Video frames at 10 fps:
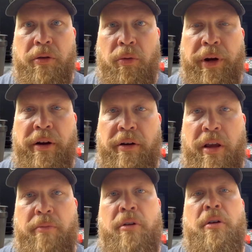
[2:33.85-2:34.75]
lower air
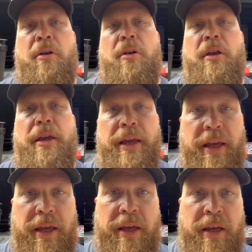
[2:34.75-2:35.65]
dam,
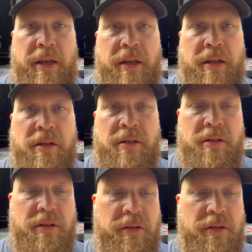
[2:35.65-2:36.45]
and